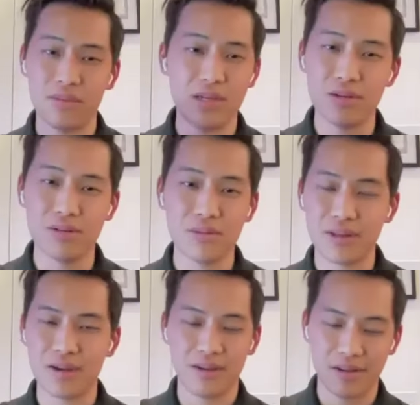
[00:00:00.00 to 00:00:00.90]
going to be
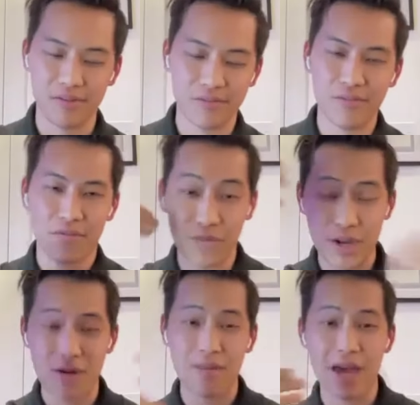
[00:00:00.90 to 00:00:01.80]
you kind of
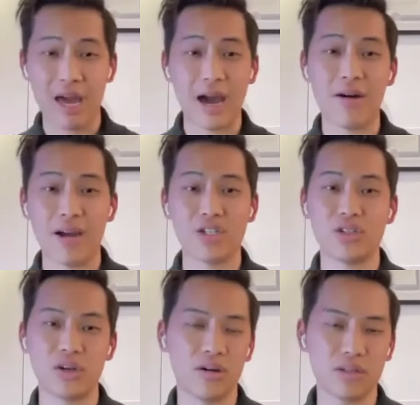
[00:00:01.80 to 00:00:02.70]
figuring that out as
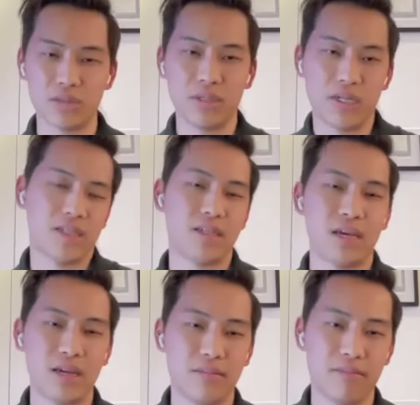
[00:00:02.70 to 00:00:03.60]
you go, just because
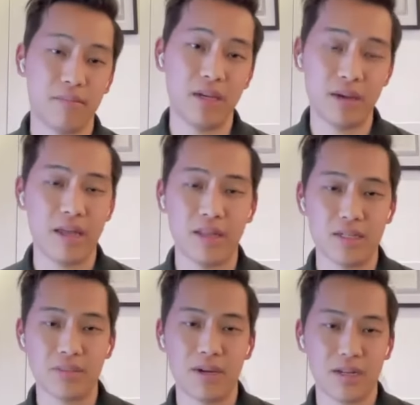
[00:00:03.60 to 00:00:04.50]
at least
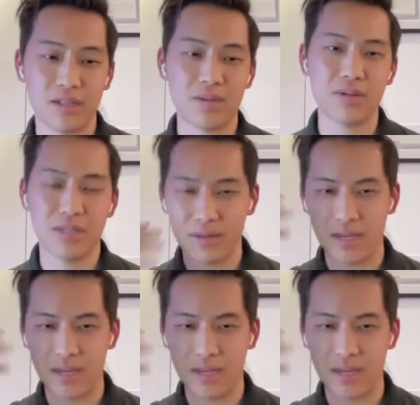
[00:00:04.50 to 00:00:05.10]
I'm kind of stubborn.